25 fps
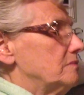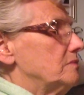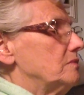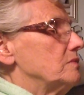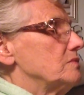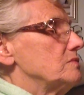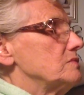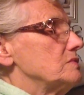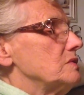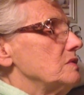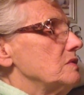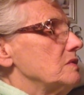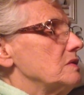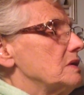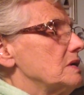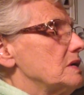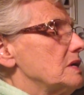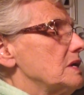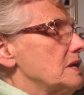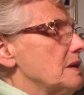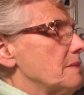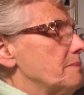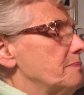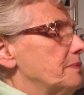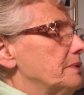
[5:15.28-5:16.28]
You see the
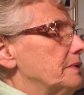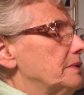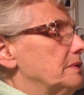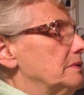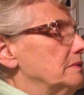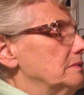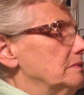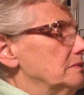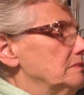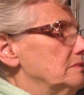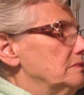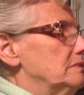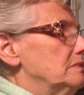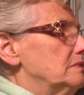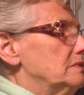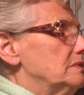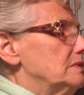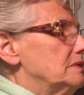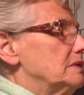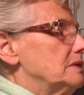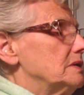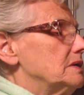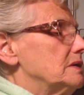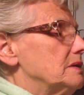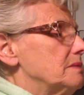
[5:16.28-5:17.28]
kitty up there?"
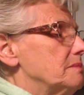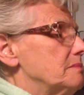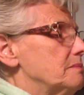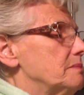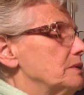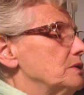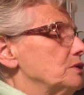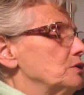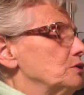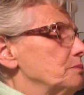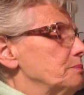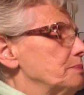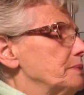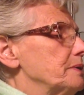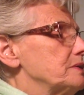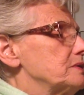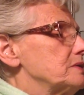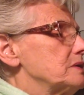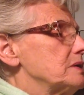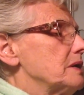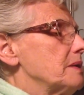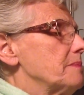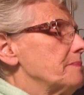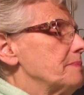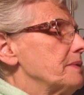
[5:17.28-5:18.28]
Middle picked
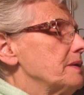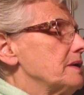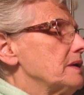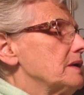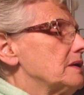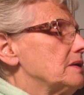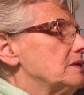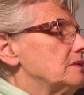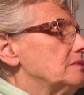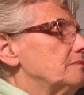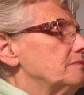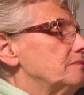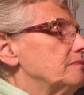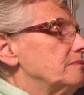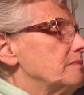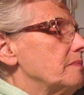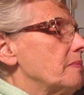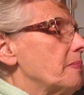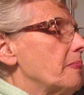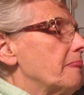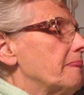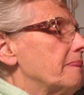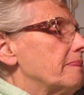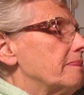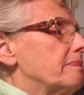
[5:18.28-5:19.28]
it up again
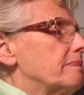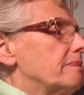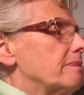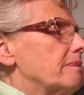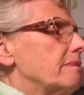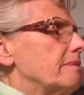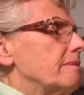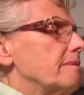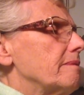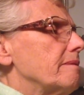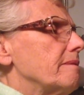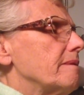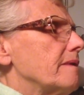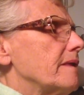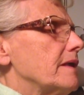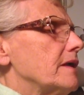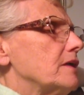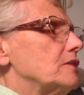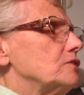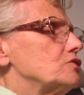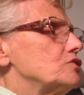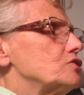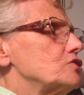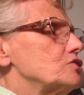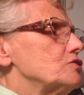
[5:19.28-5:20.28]

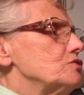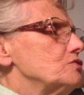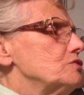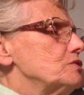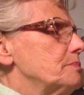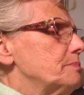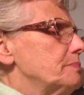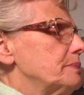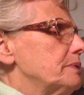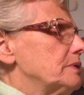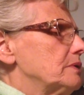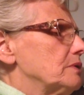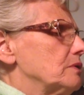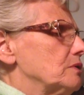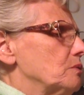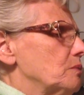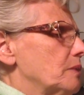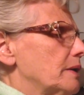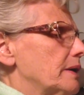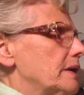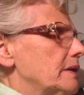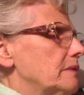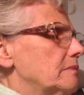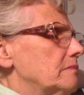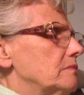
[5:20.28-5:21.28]
and shooed the beetle
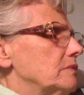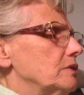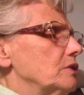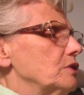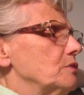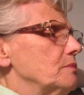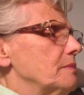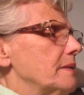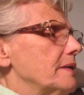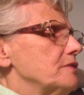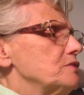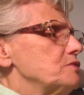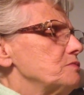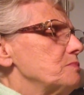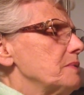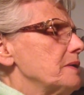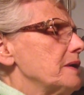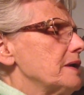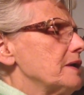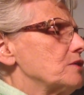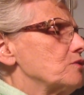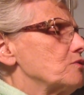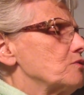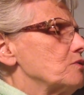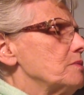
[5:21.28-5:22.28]
away. Little Mouse
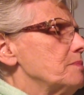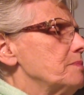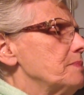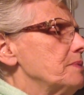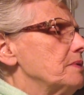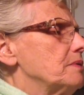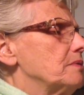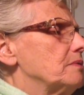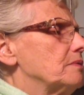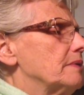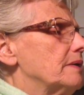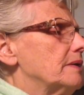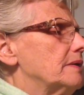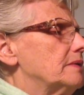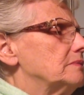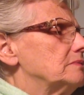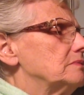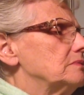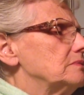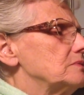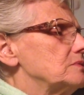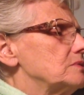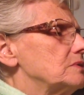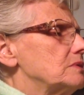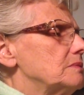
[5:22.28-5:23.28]
began creeping
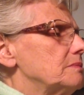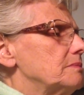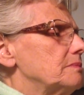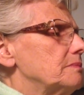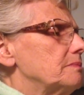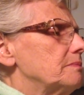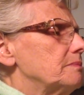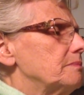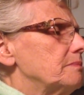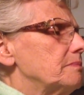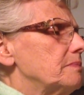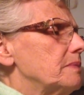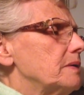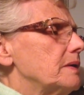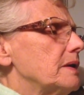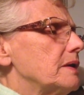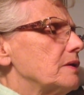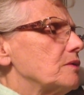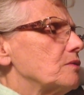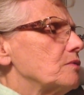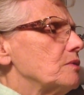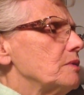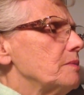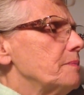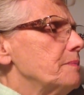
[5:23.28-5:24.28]
around,
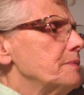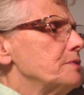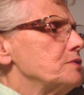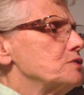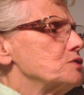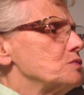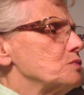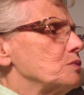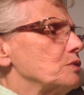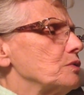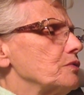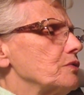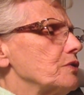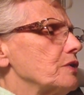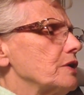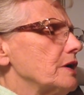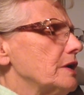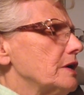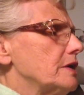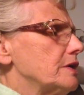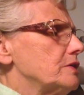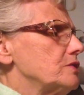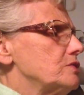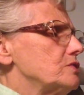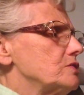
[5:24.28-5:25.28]
began creeping toward the
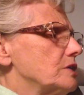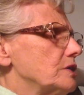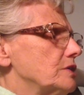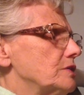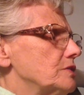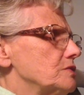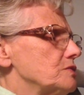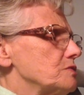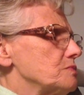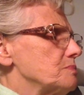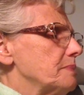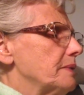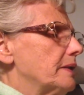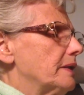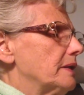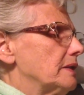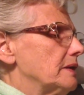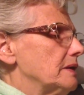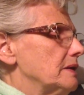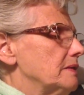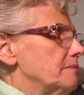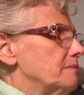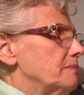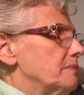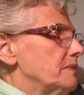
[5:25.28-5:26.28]
cottage on his
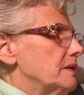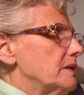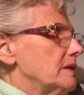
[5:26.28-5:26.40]
belly.